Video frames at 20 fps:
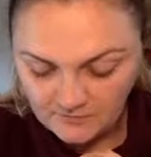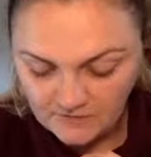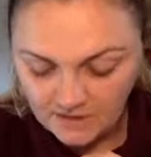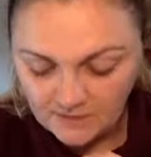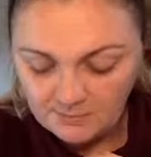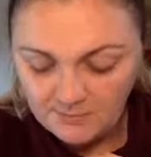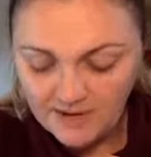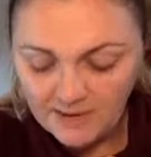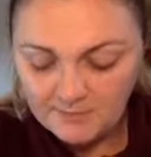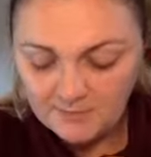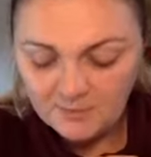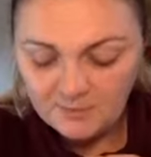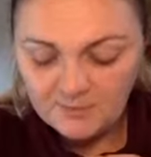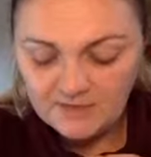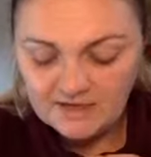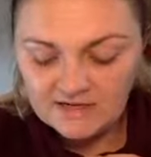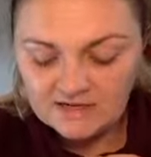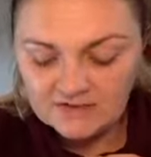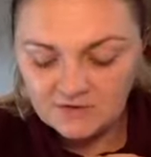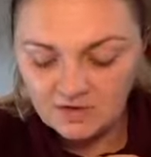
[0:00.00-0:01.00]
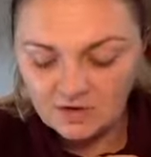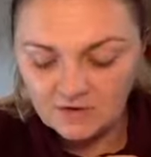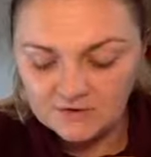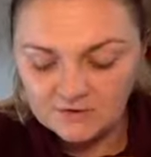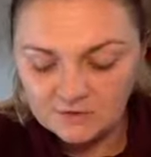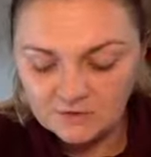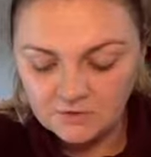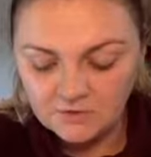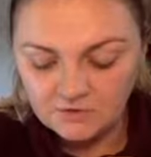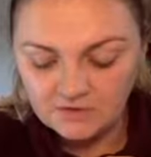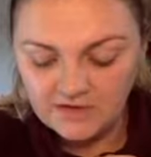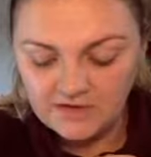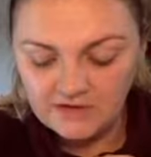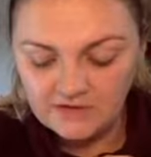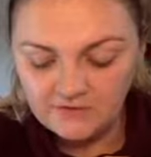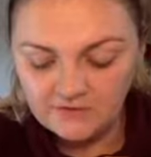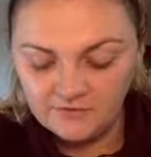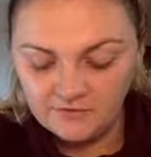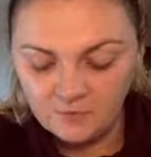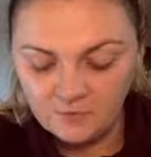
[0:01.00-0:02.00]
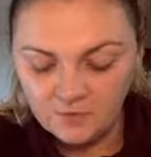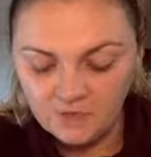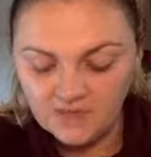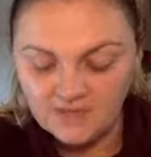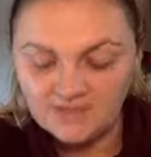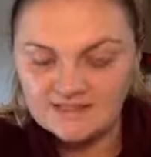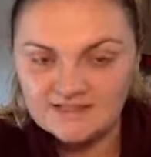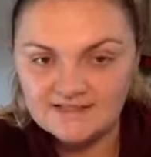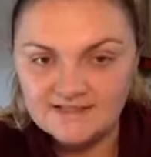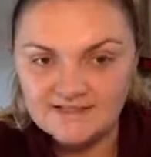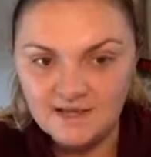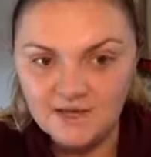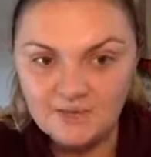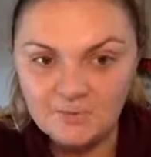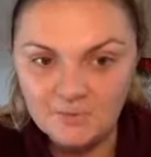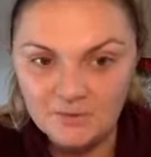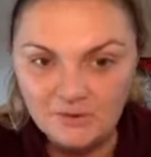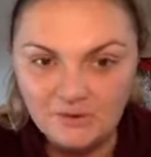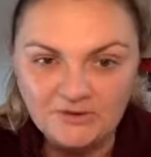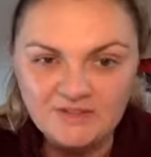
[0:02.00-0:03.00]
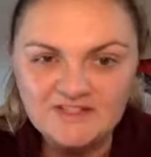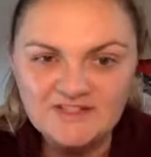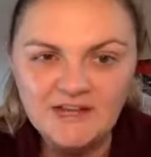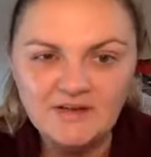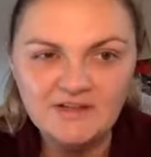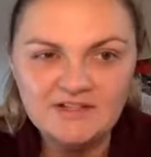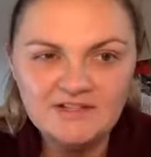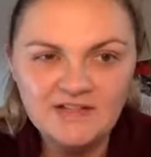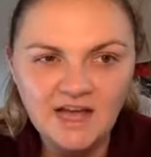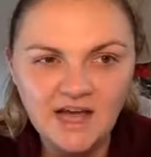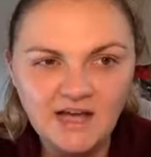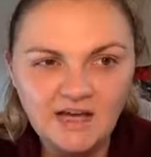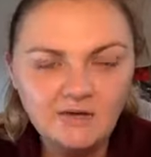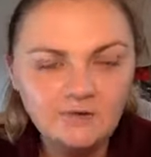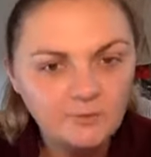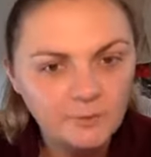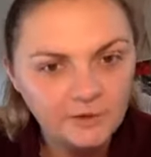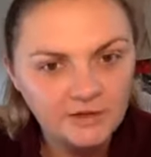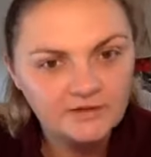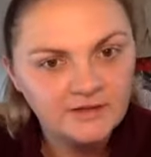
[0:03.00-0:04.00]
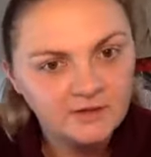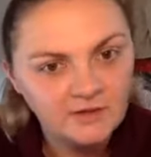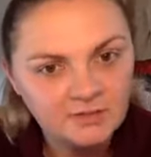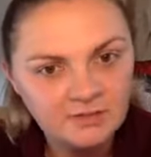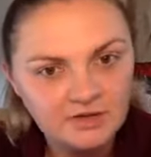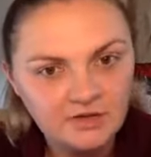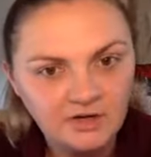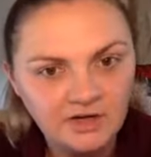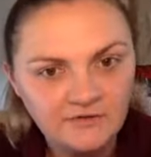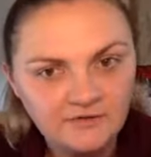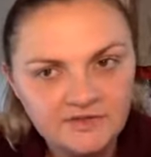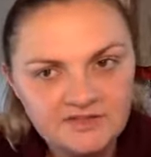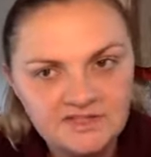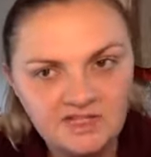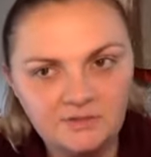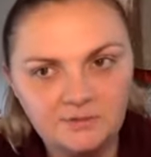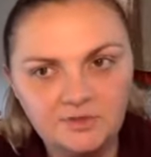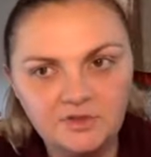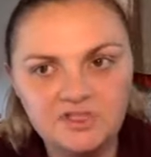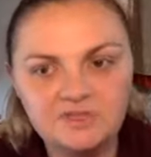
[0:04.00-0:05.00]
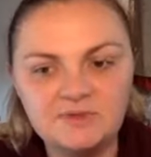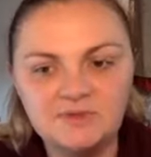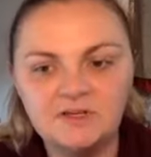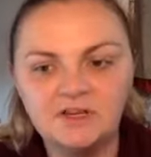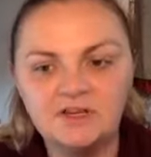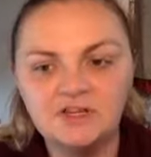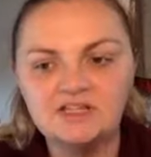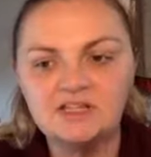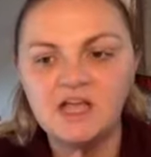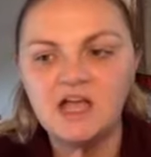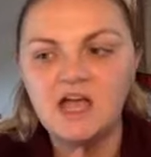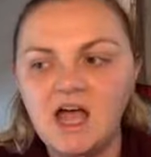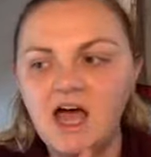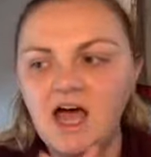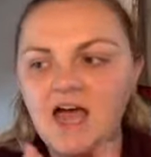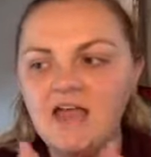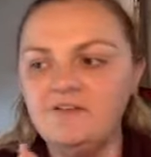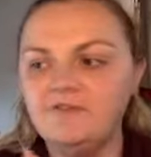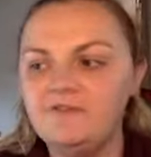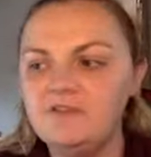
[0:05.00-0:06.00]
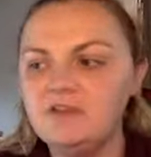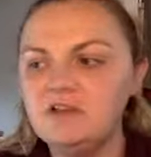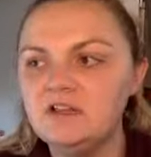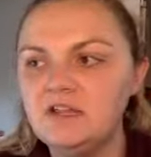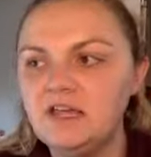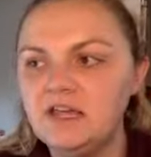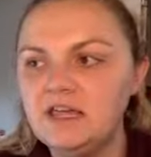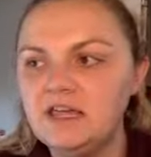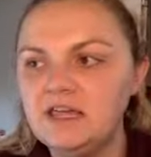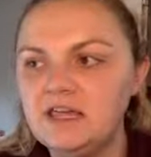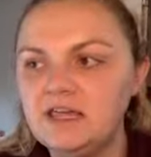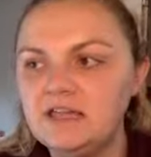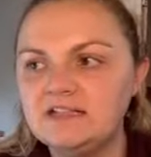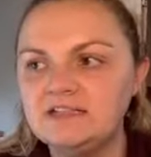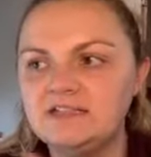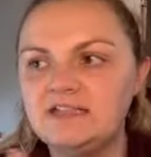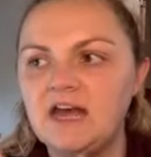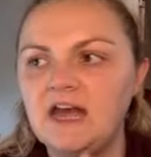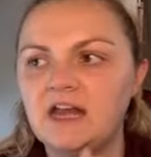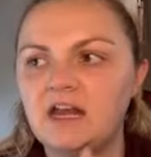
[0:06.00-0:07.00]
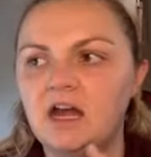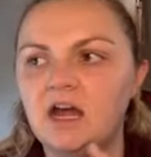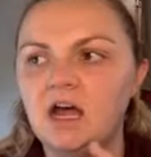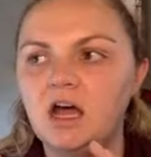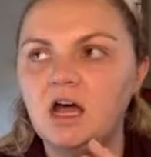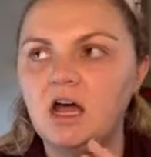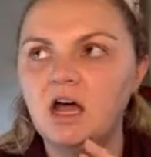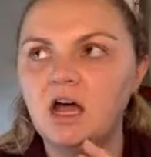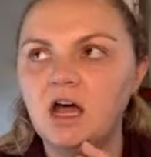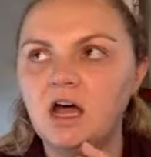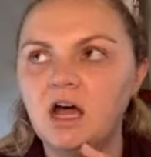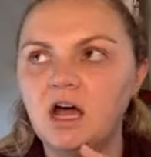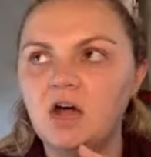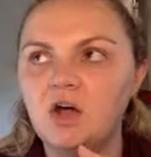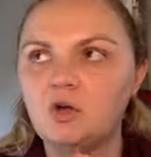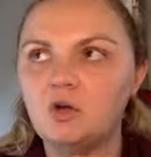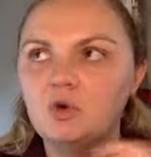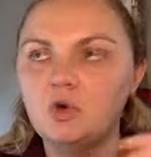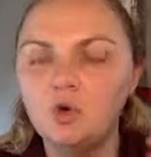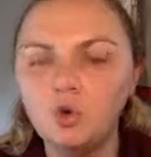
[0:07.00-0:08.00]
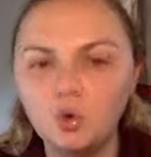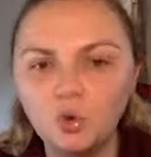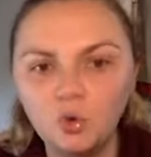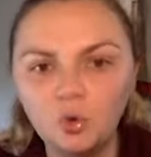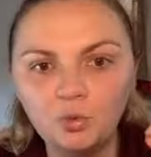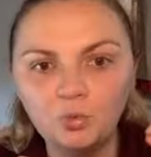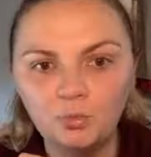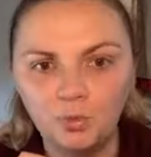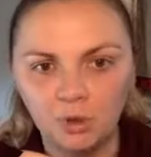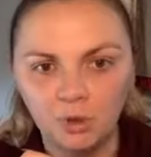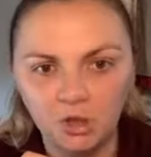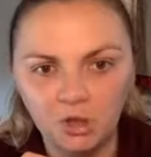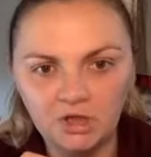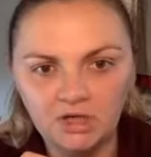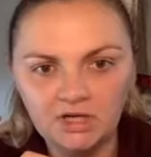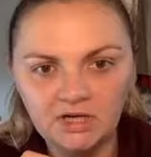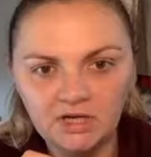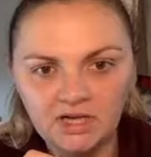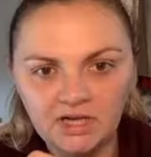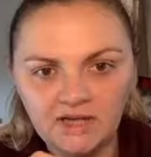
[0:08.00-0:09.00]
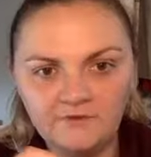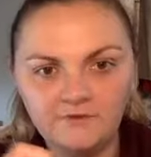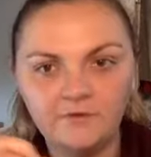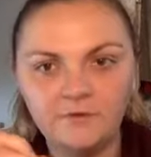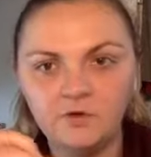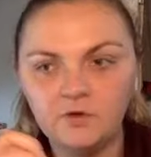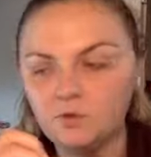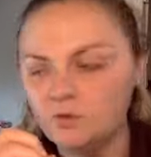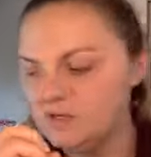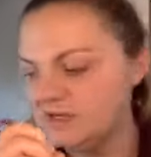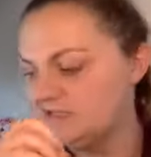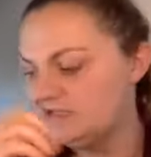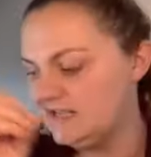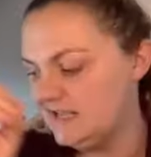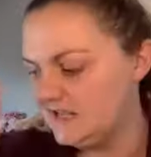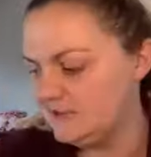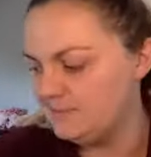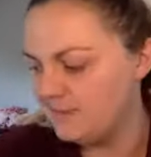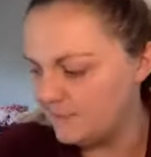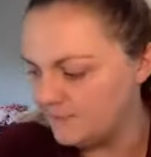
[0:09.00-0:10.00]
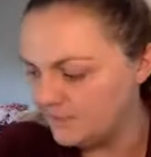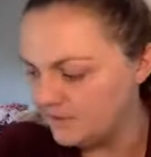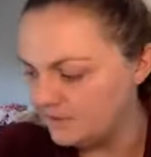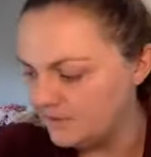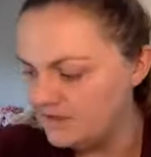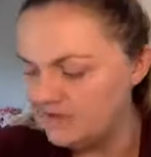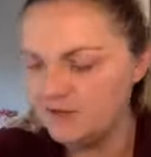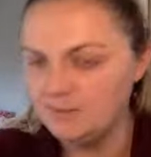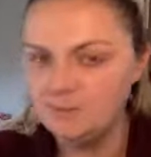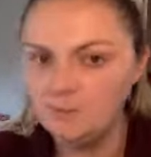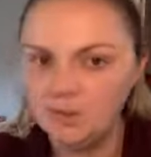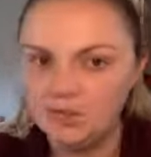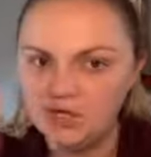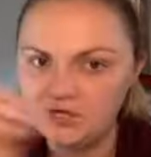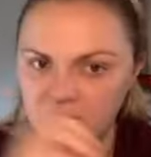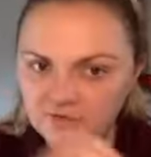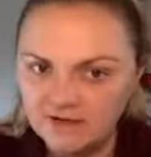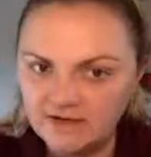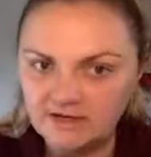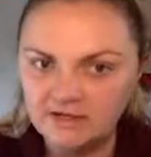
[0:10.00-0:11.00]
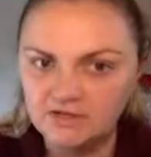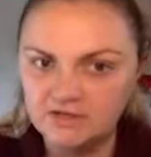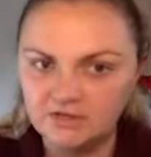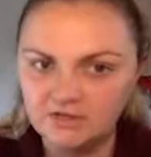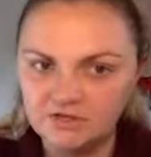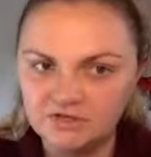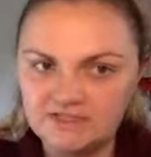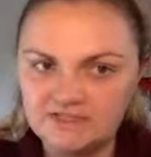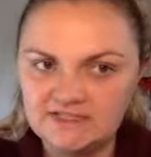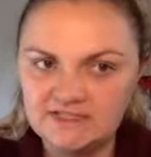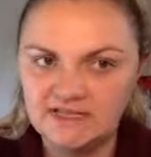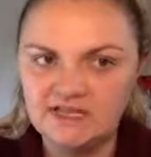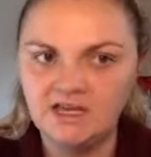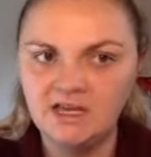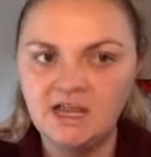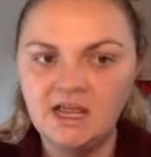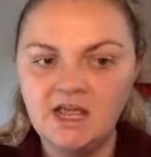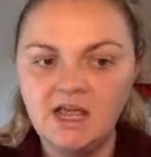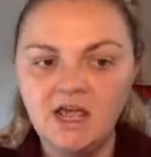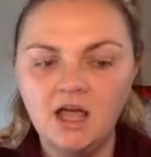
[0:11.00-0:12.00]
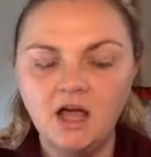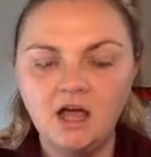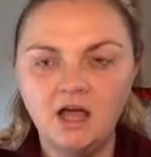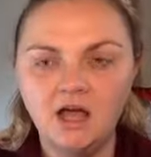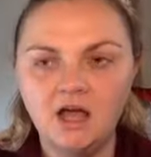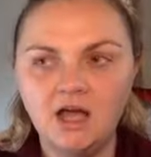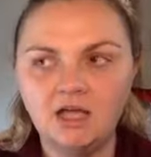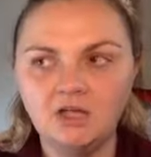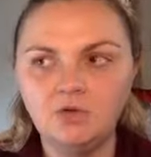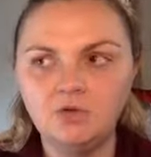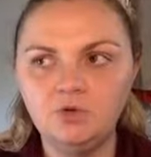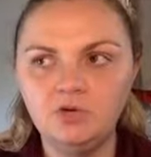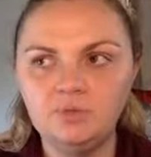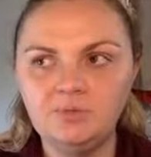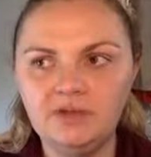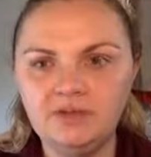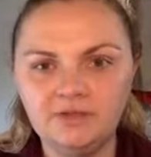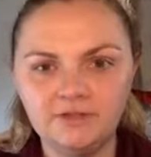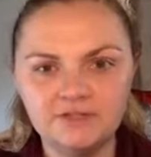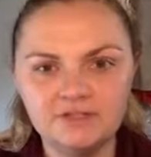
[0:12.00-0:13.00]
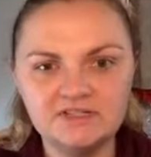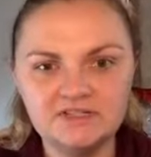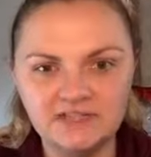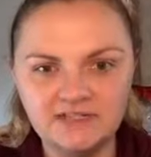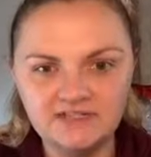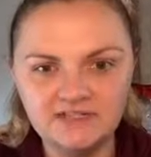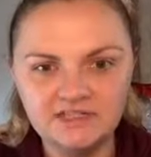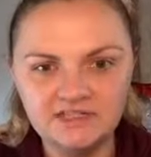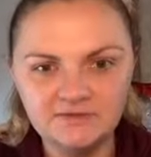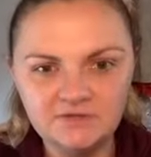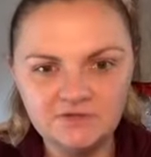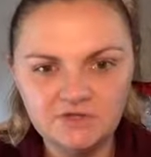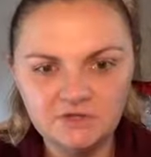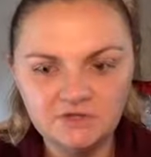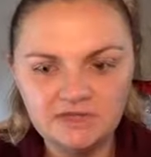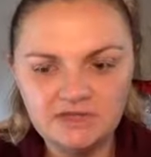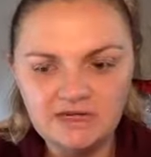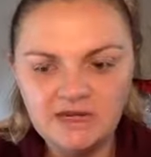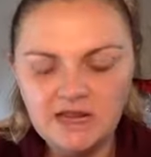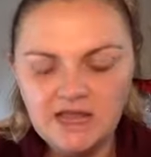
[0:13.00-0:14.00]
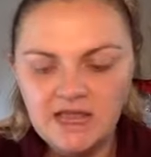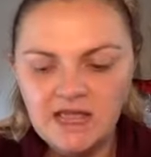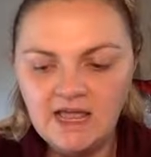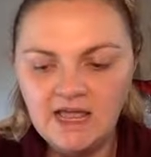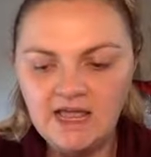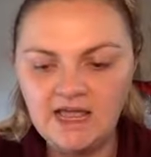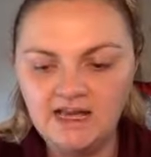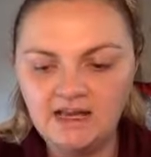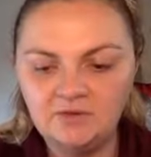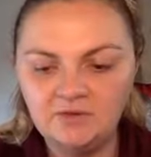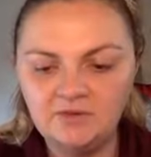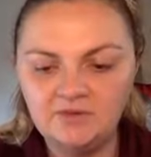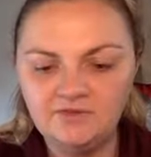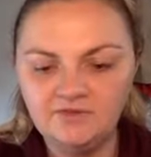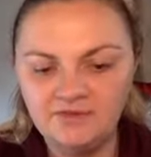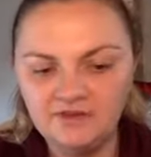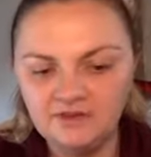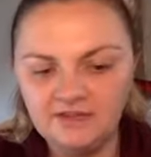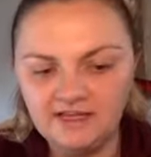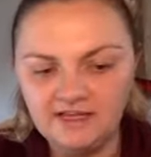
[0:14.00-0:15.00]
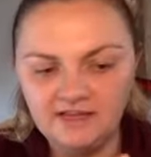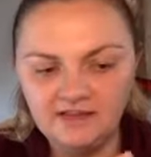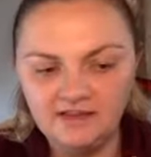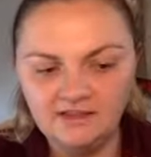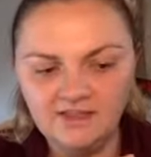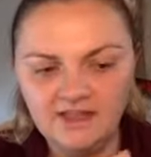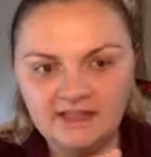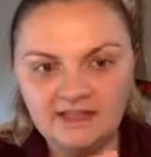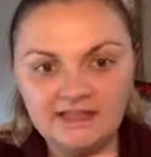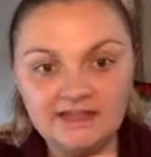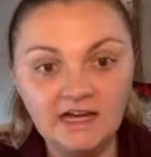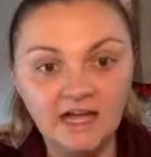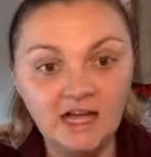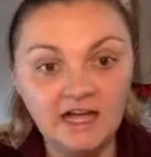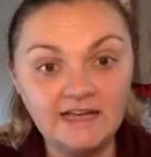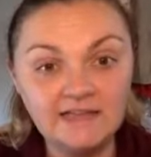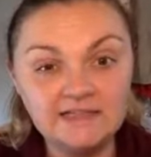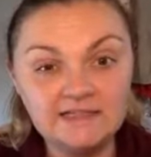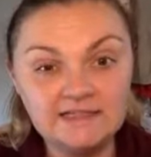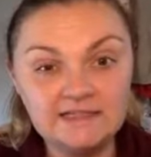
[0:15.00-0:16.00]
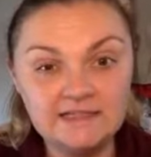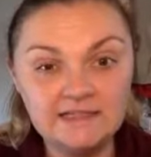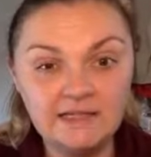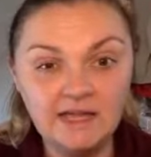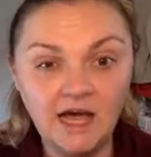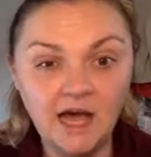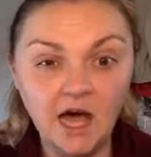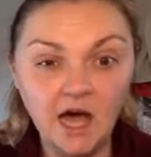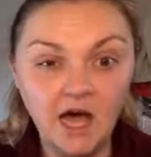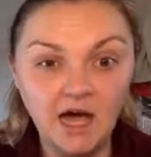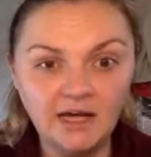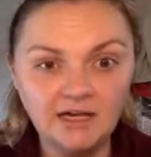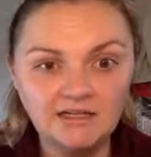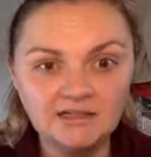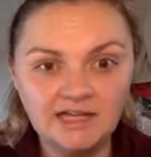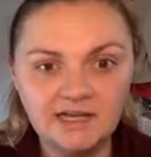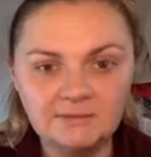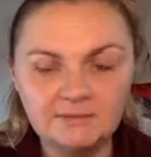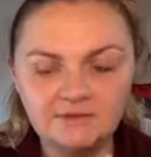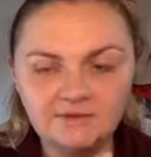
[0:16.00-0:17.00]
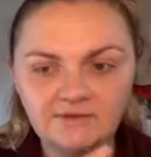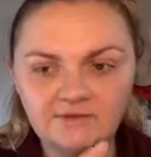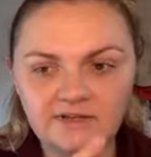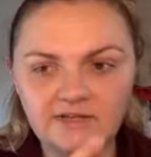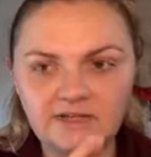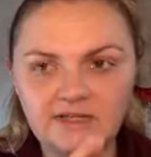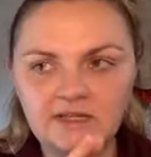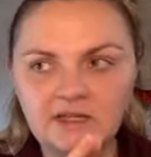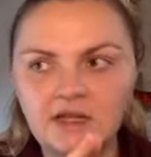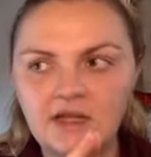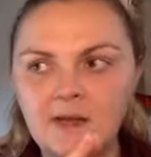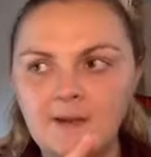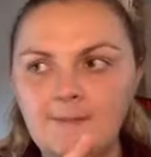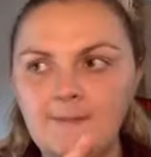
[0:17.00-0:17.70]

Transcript: Peppermint is also great for sunburns. Now, it's kind of weird that it would be great for sunburns, because I feel like it's that cool burn. If you were to take peppermint and put it directly on your skin, you could be a little sensitive to it, and it would feel like that, like icy hot type of feeling.